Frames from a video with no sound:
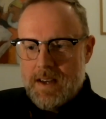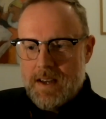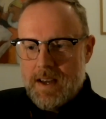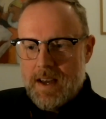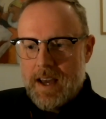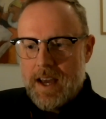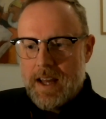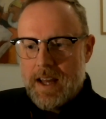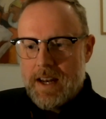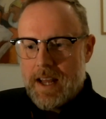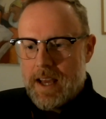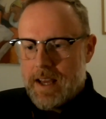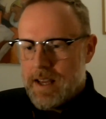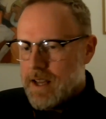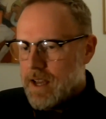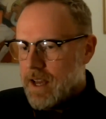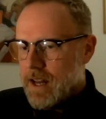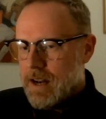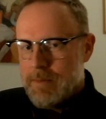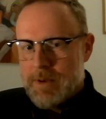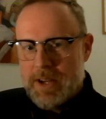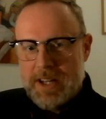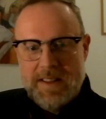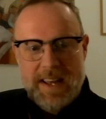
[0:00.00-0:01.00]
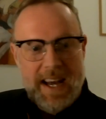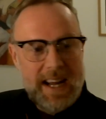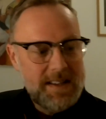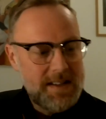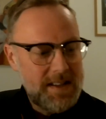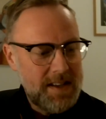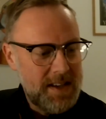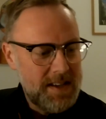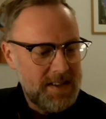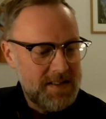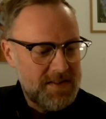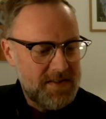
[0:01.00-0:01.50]
And and I mean that
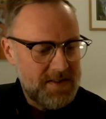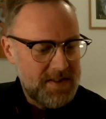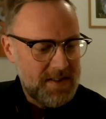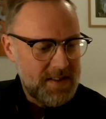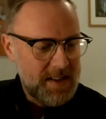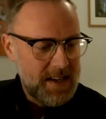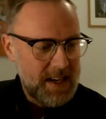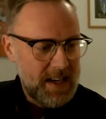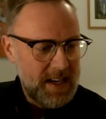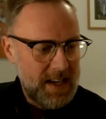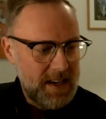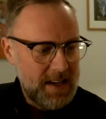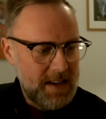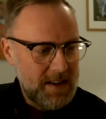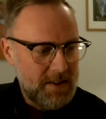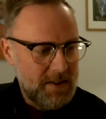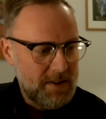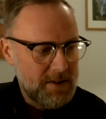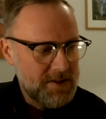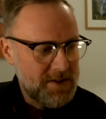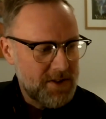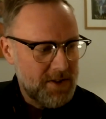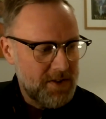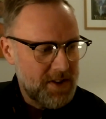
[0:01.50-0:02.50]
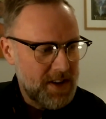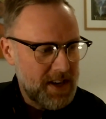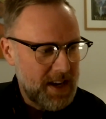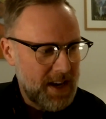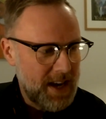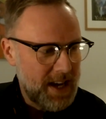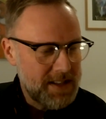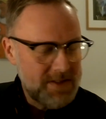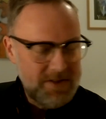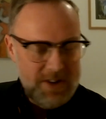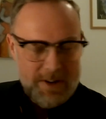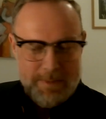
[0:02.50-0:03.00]
is the also the
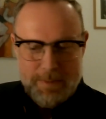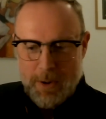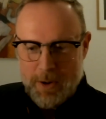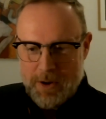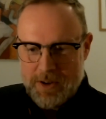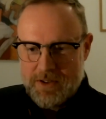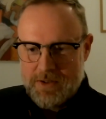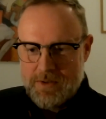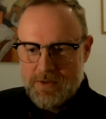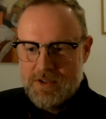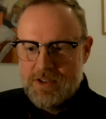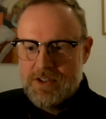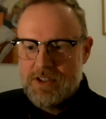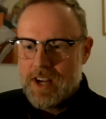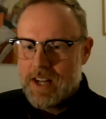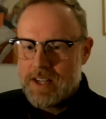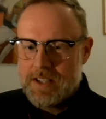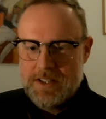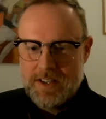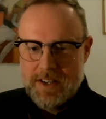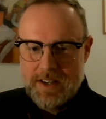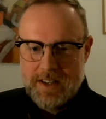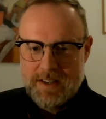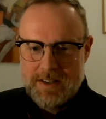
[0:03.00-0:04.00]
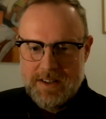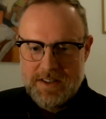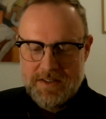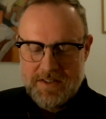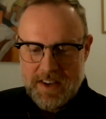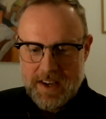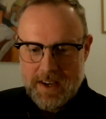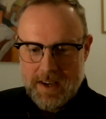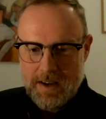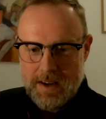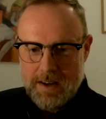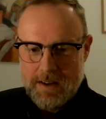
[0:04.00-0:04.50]
entry point to such an
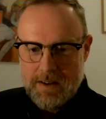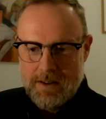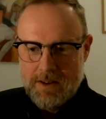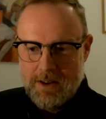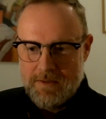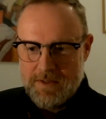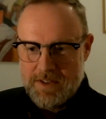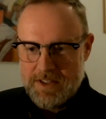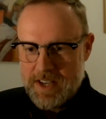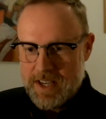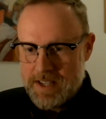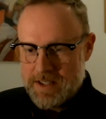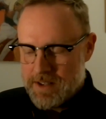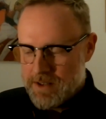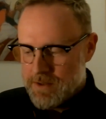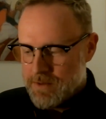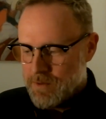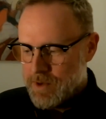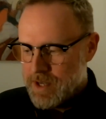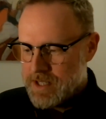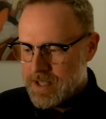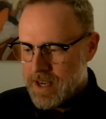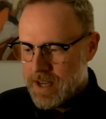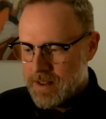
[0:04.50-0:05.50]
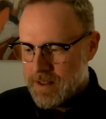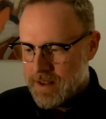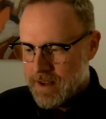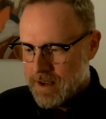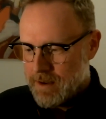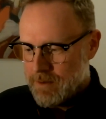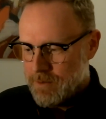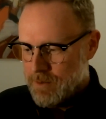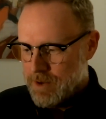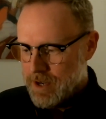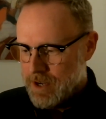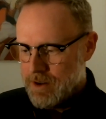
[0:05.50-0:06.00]
interesting conversation, which I
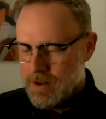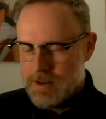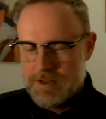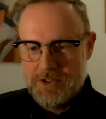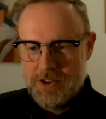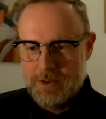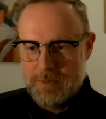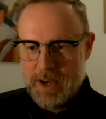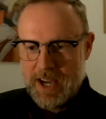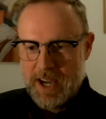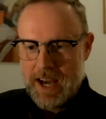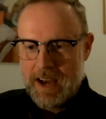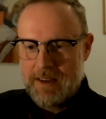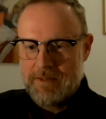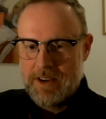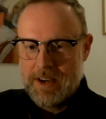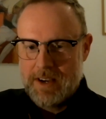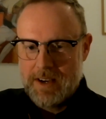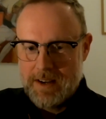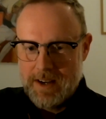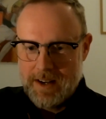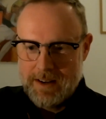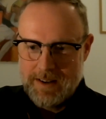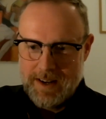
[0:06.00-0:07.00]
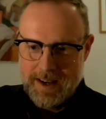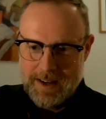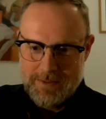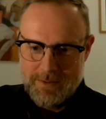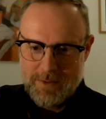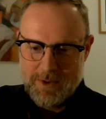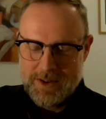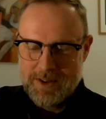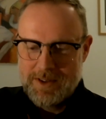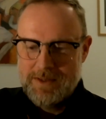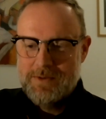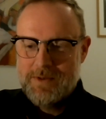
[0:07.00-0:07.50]
think we all should be having, and, and
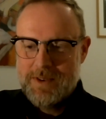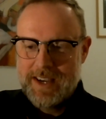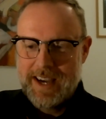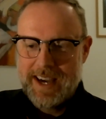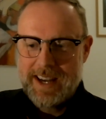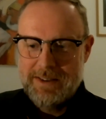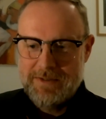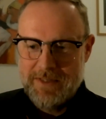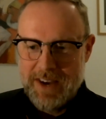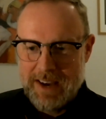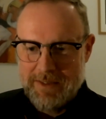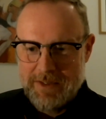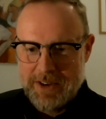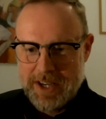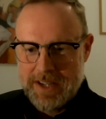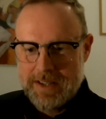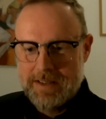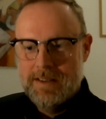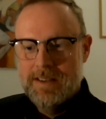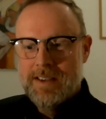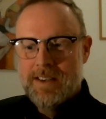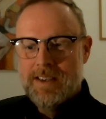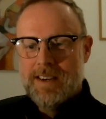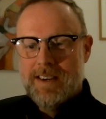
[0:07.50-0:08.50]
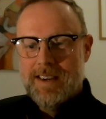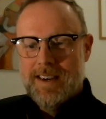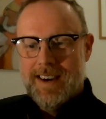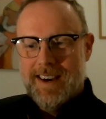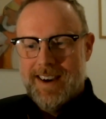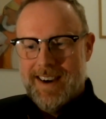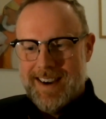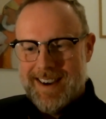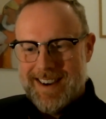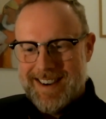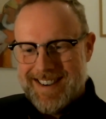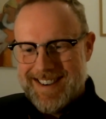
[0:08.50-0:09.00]
we're kind of having it
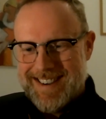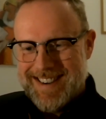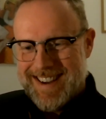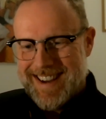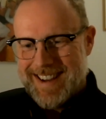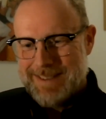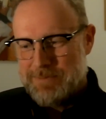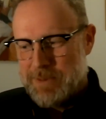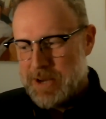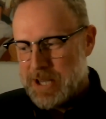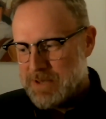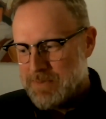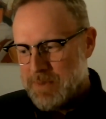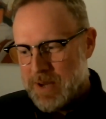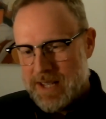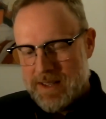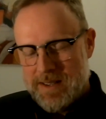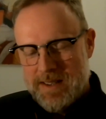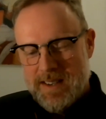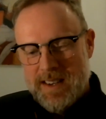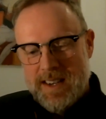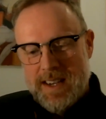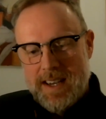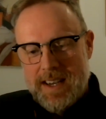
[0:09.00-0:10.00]
uh, uh, piecemeal.